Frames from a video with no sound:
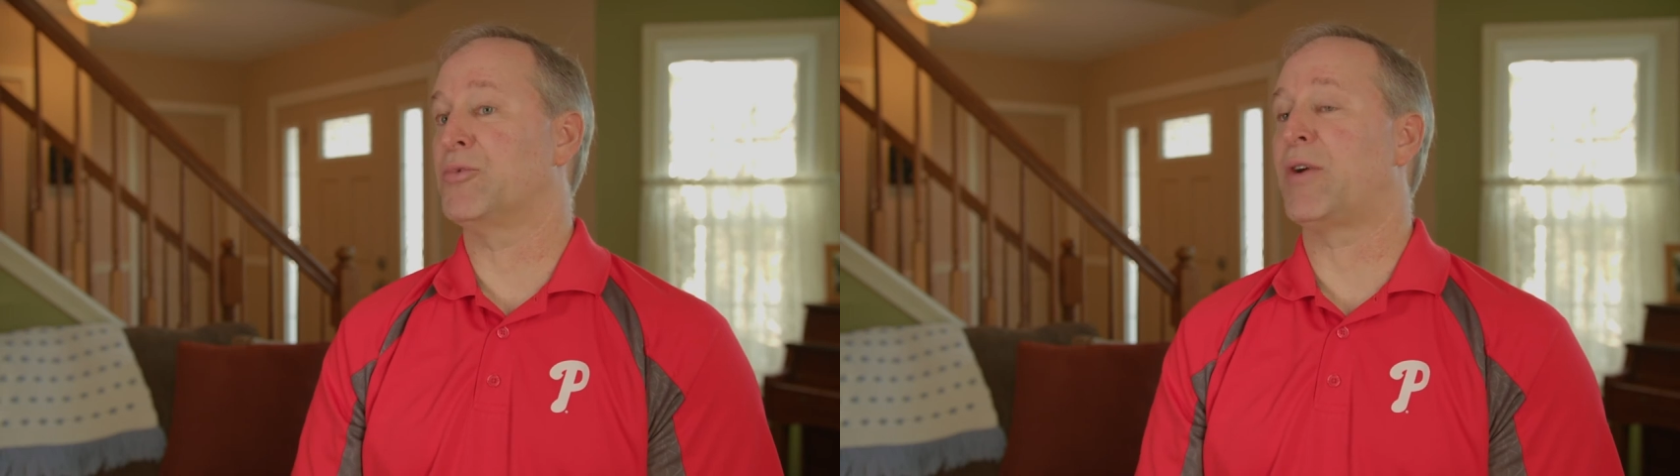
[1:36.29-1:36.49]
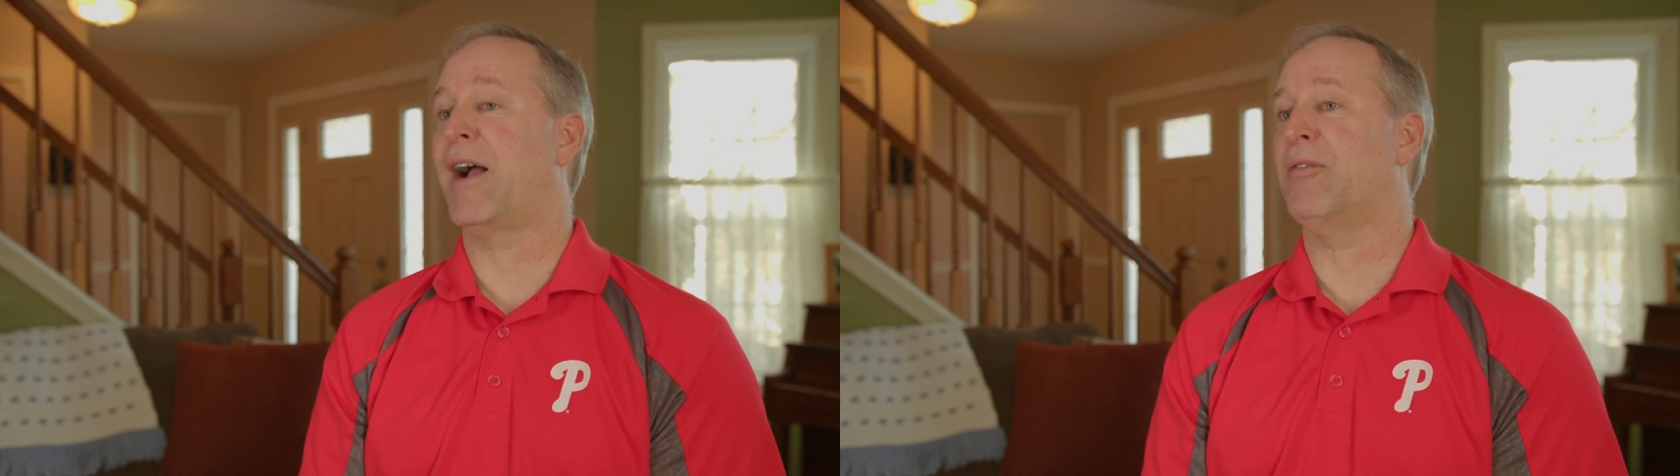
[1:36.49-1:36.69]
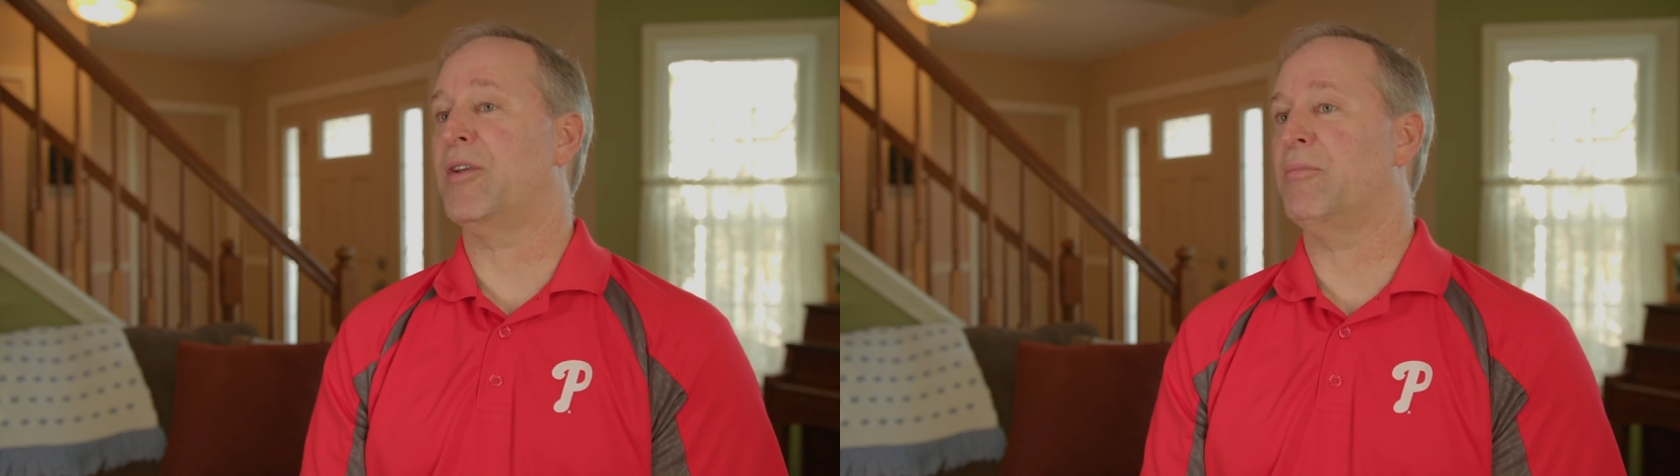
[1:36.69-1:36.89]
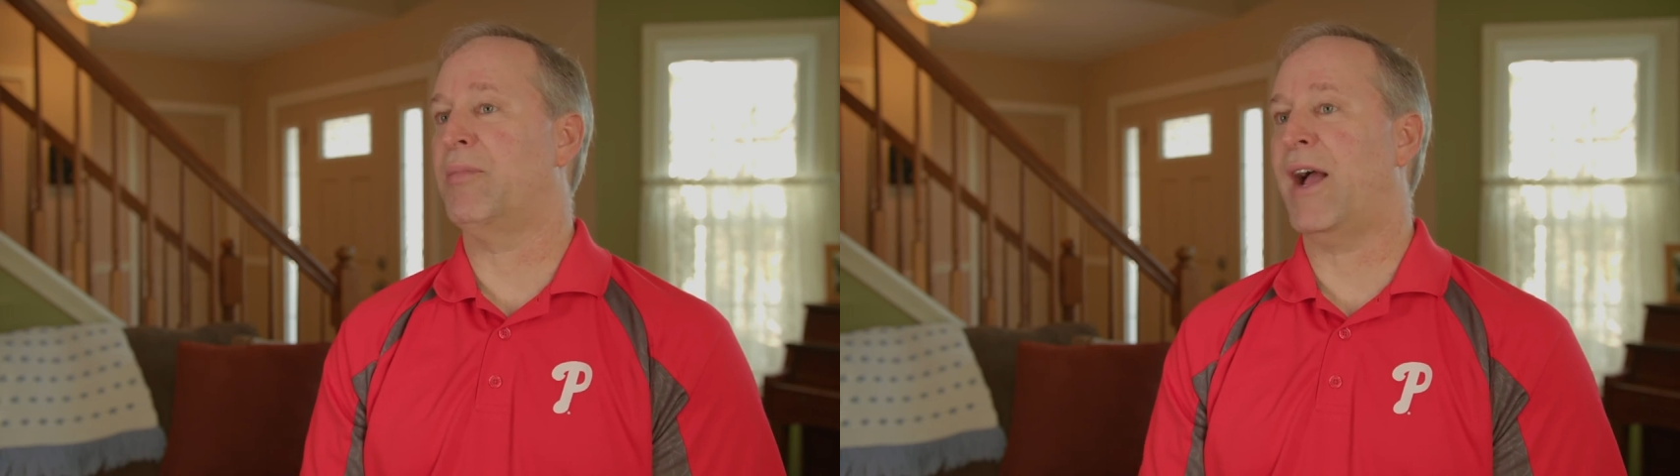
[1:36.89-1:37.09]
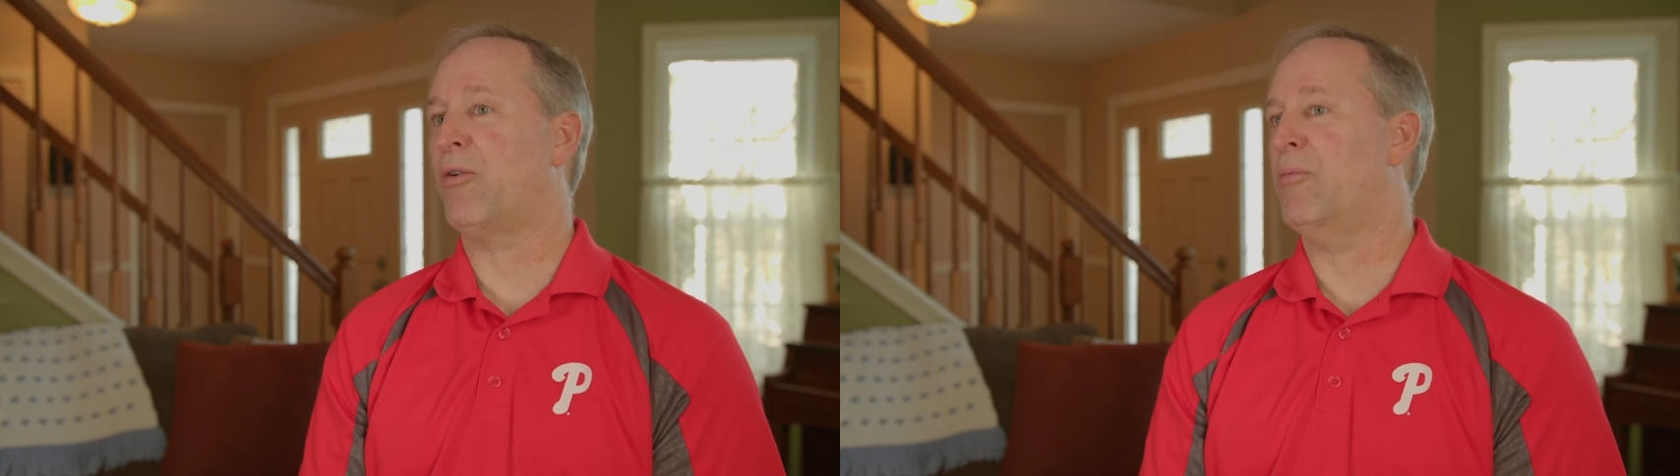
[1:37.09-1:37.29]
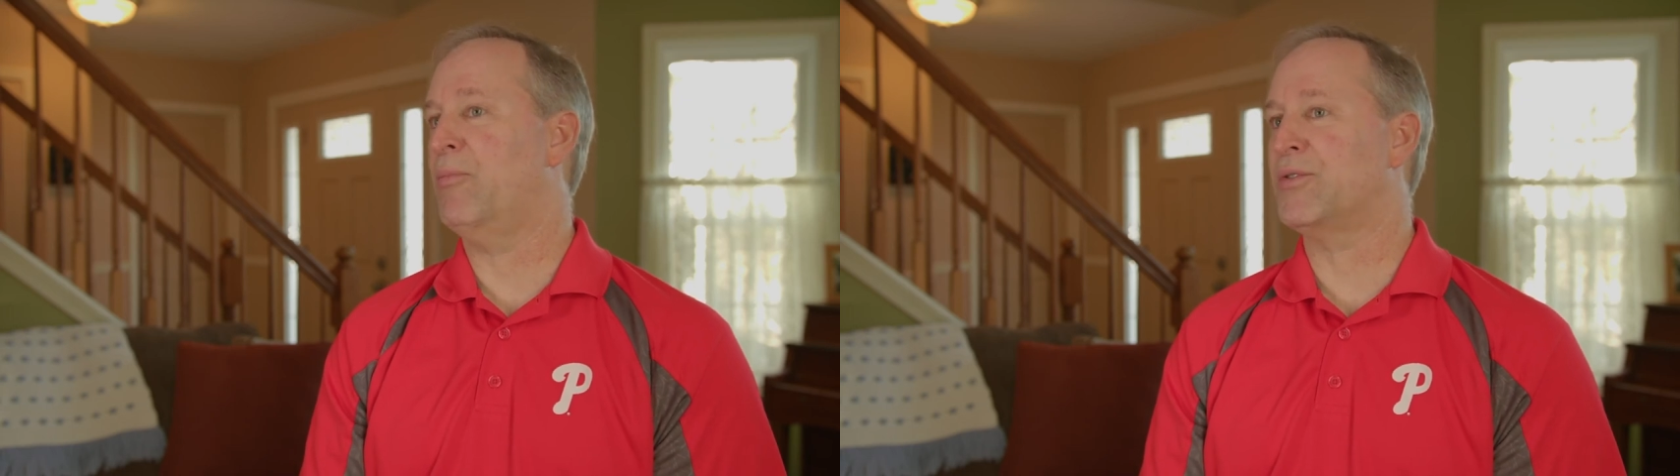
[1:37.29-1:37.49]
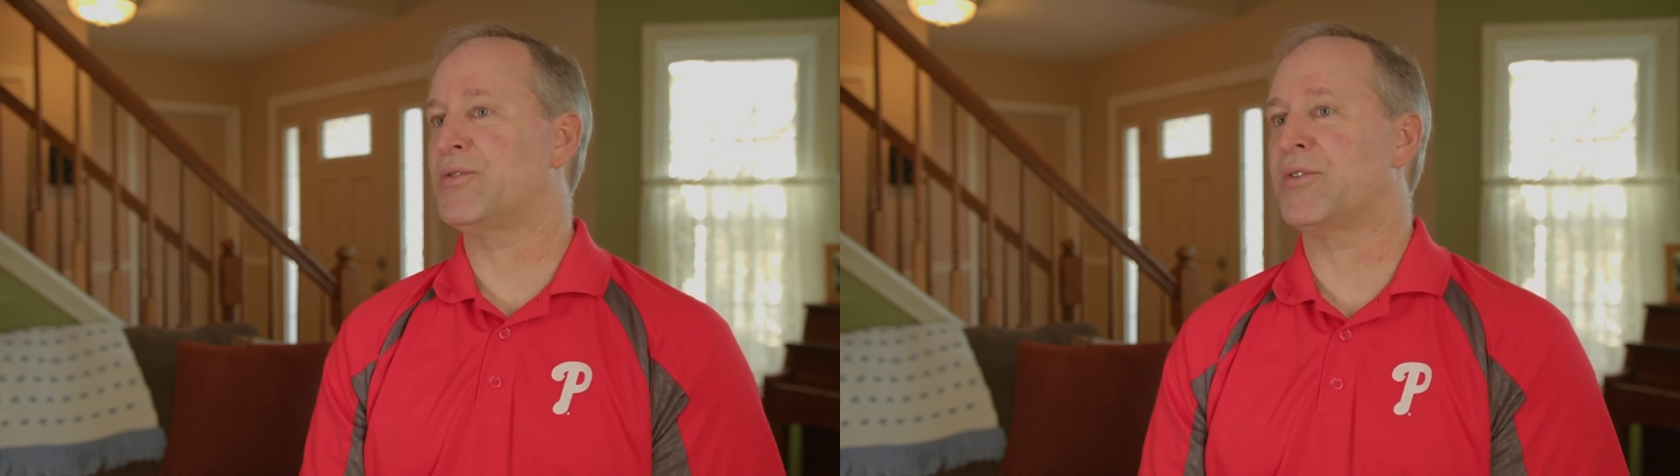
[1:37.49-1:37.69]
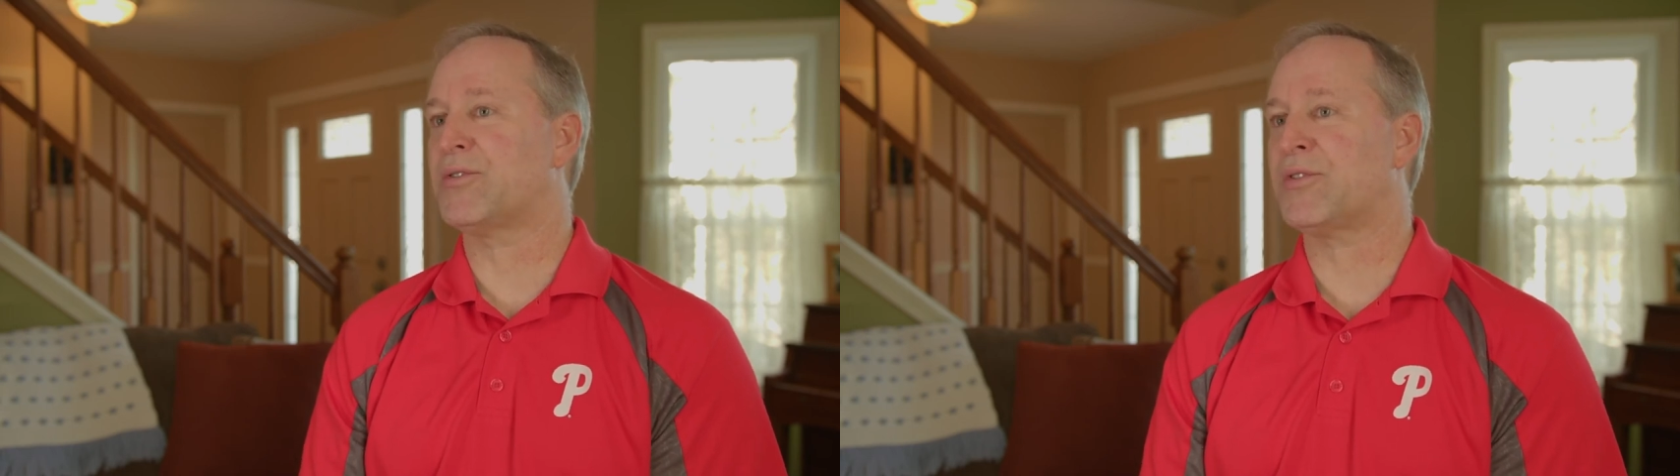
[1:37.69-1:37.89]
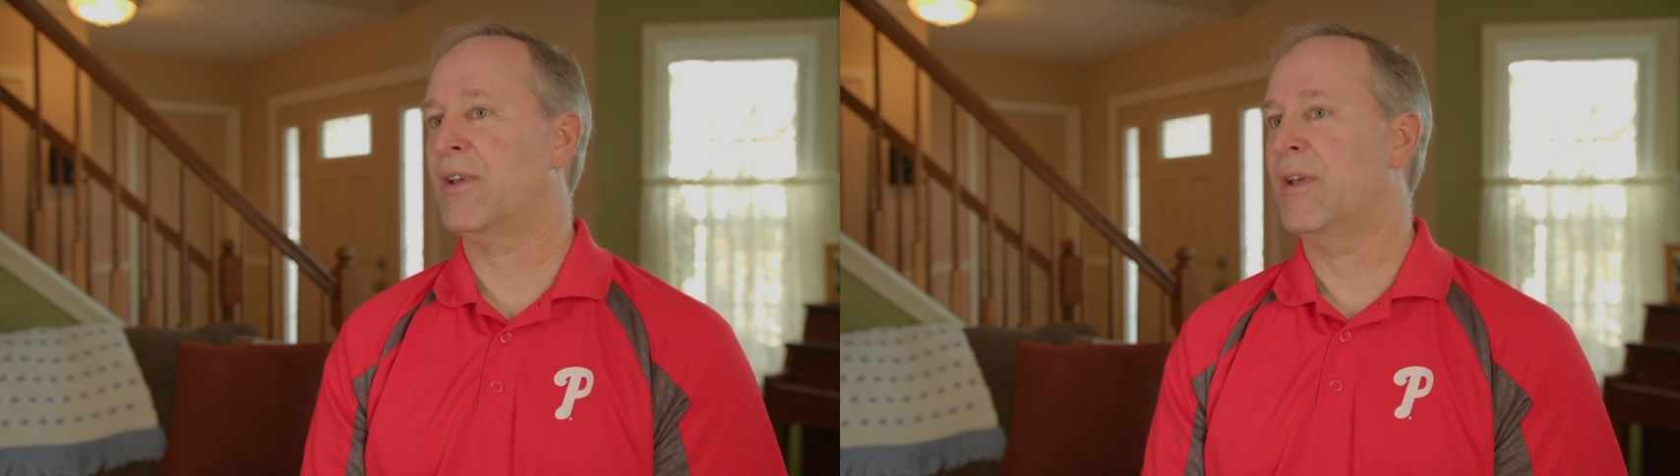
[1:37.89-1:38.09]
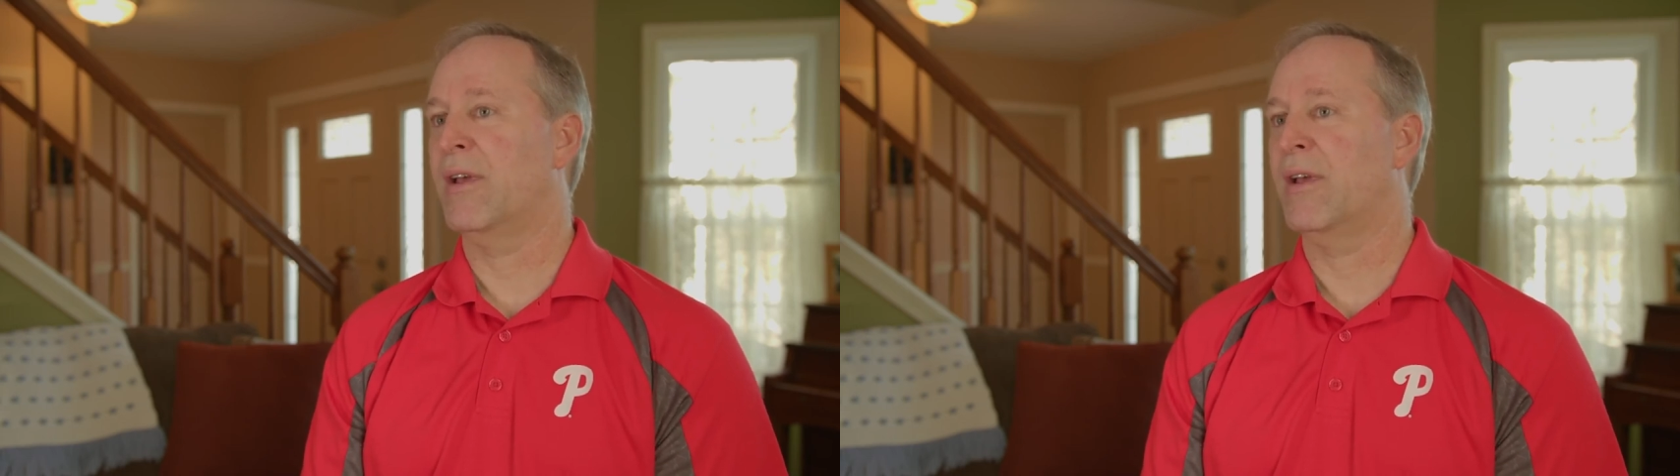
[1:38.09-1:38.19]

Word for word: traveling back on business